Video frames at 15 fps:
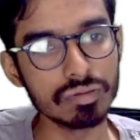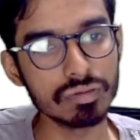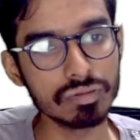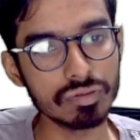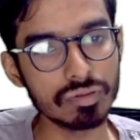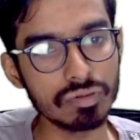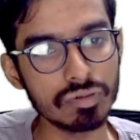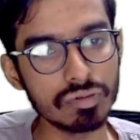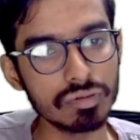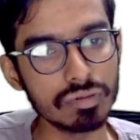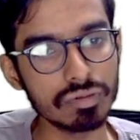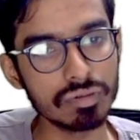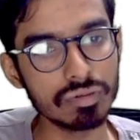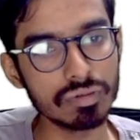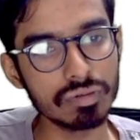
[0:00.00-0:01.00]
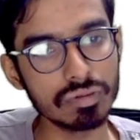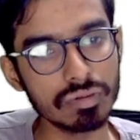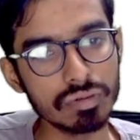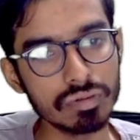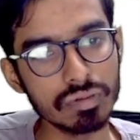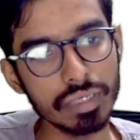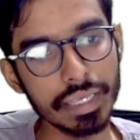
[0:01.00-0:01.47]
So
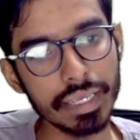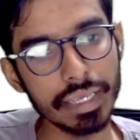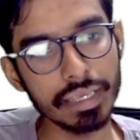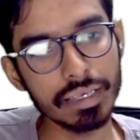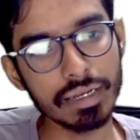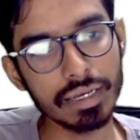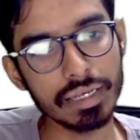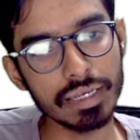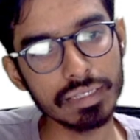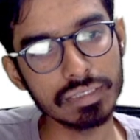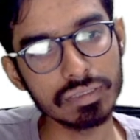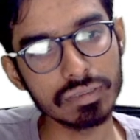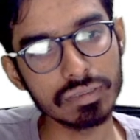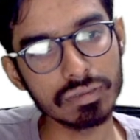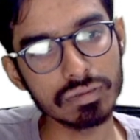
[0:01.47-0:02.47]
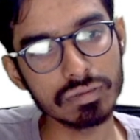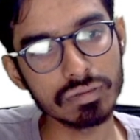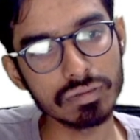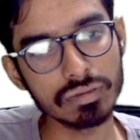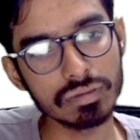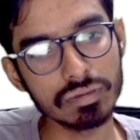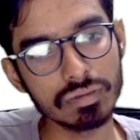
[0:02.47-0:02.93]
A cross
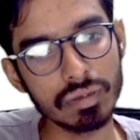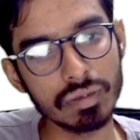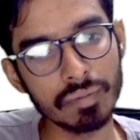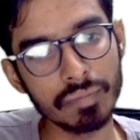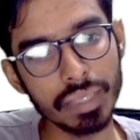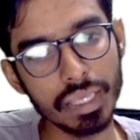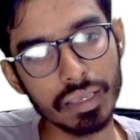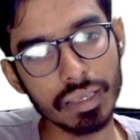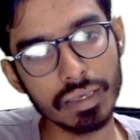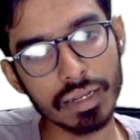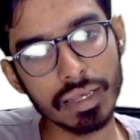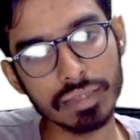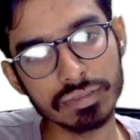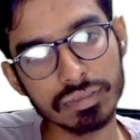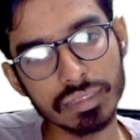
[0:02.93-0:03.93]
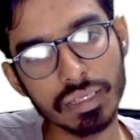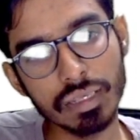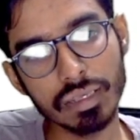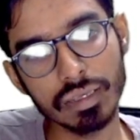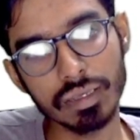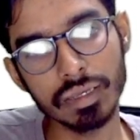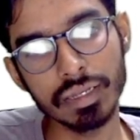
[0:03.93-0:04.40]
B cross C,
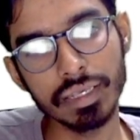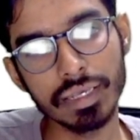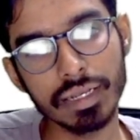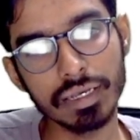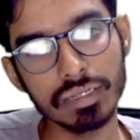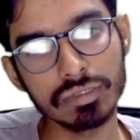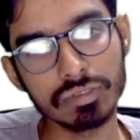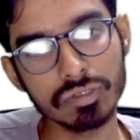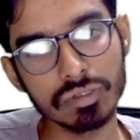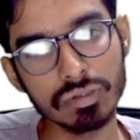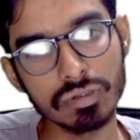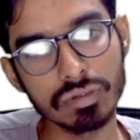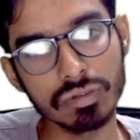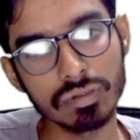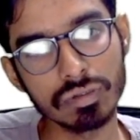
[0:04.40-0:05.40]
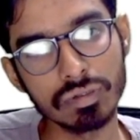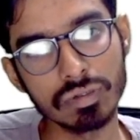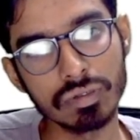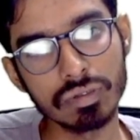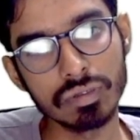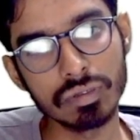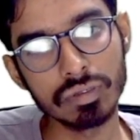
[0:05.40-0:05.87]
and here also
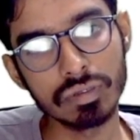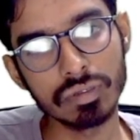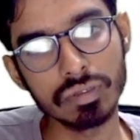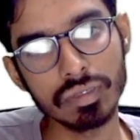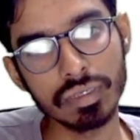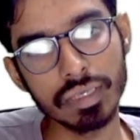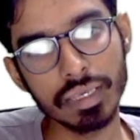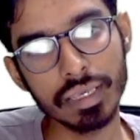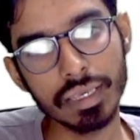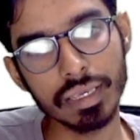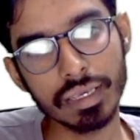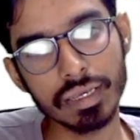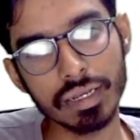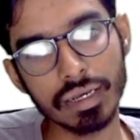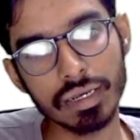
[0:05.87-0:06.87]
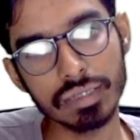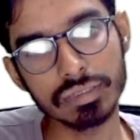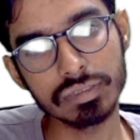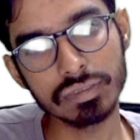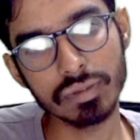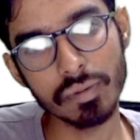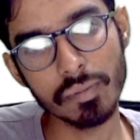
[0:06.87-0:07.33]
A
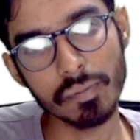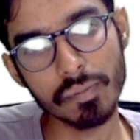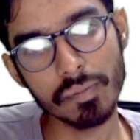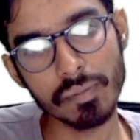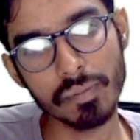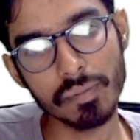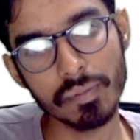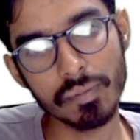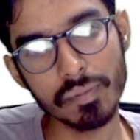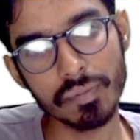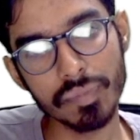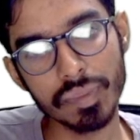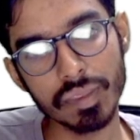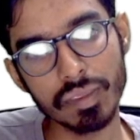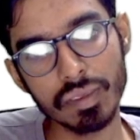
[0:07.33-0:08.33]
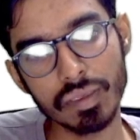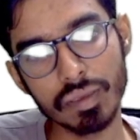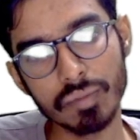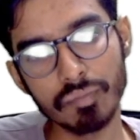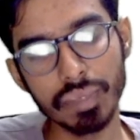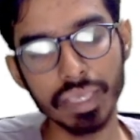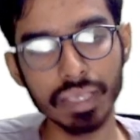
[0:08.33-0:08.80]
cross
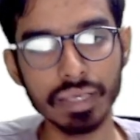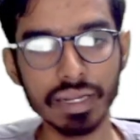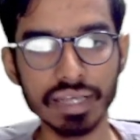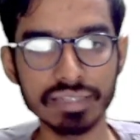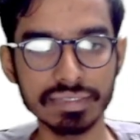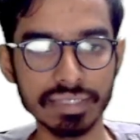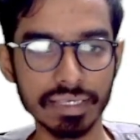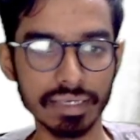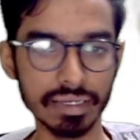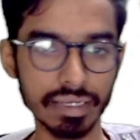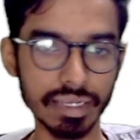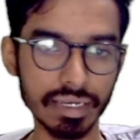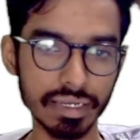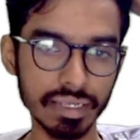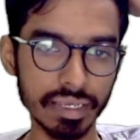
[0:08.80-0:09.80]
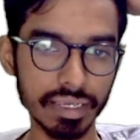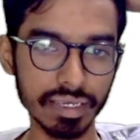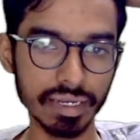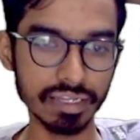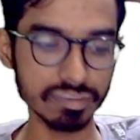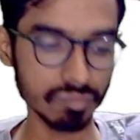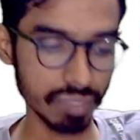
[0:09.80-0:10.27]
B cross C, right? A
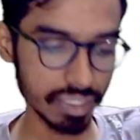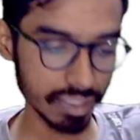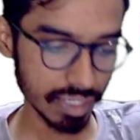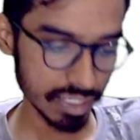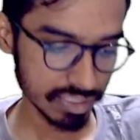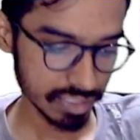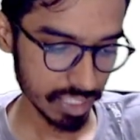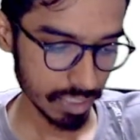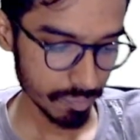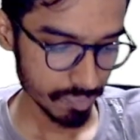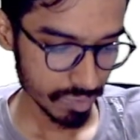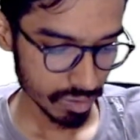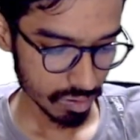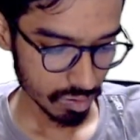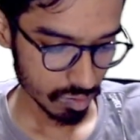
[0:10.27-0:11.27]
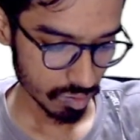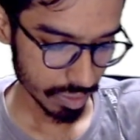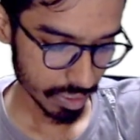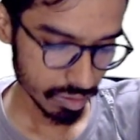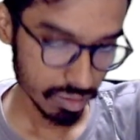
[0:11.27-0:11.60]
cross B cross C. Okay.